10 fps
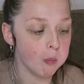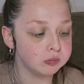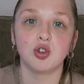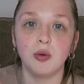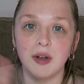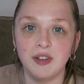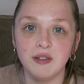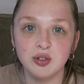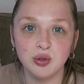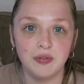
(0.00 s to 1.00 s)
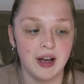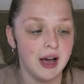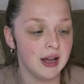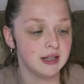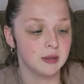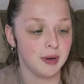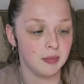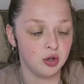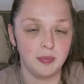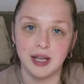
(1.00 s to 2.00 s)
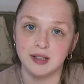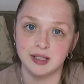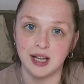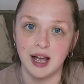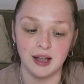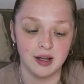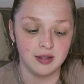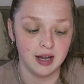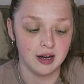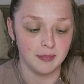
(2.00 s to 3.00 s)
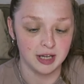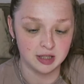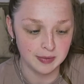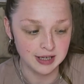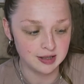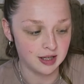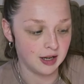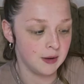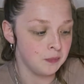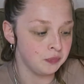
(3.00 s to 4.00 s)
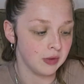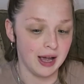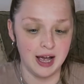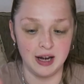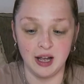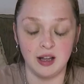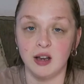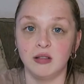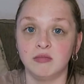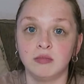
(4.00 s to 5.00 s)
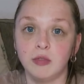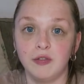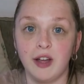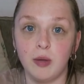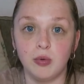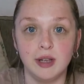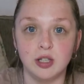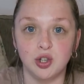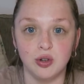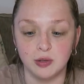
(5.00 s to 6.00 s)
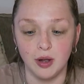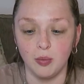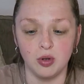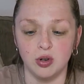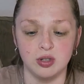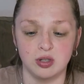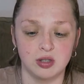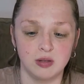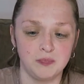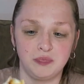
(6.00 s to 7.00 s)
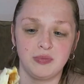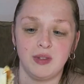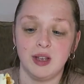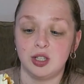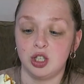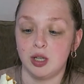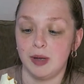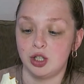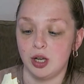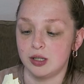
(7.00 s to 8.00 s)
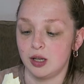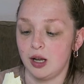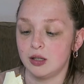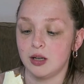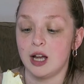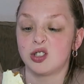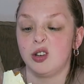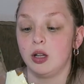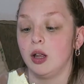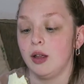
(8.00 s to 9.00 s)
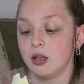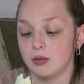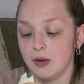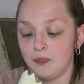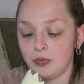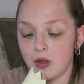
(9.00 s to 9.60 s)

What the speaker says: So my favourite so far is the barbecue bacon stack and then the Mcspicy, and I can vibe with these two as well because this is just a big chicken select. I actually really like this one.